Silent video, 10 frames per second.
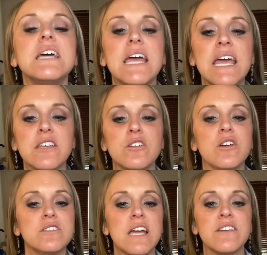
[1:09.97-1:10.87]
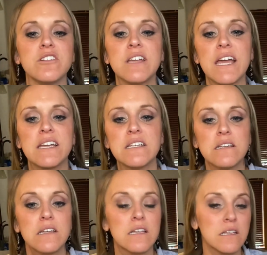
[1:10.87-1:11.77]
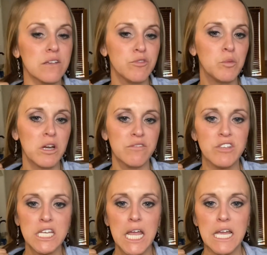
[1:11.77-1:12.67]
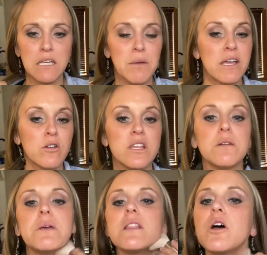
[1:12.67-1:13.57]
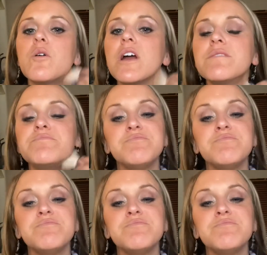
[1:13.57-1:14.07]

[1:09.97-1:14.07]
And you can go down your neck, and if you're wearing a V-neck, you might go a little bit lower.